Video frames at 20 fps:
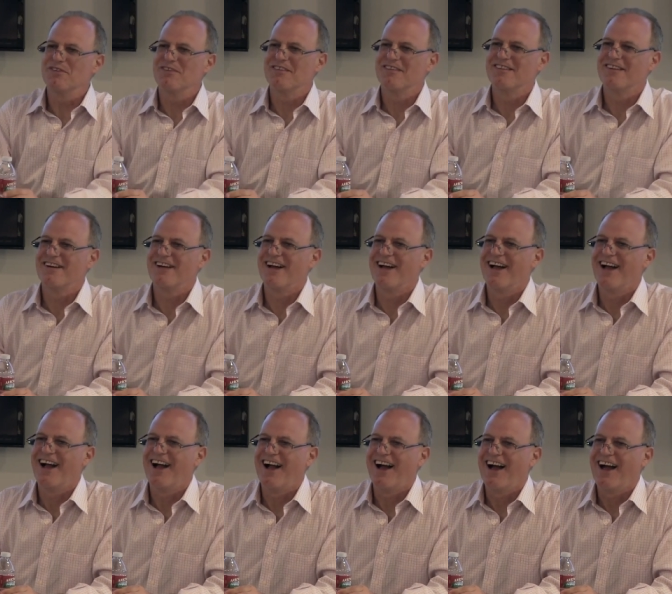
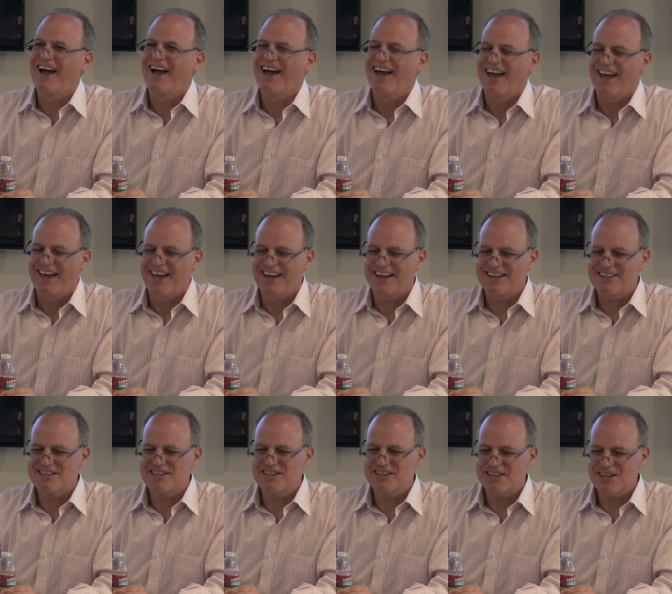and
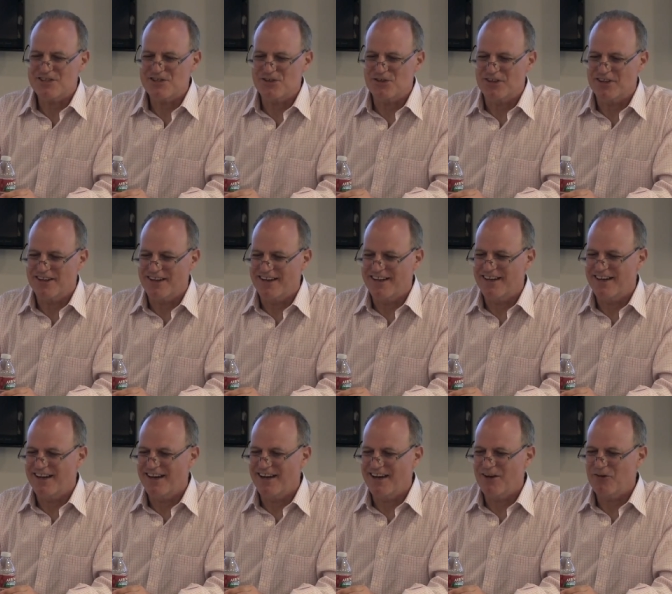I said, that's okay.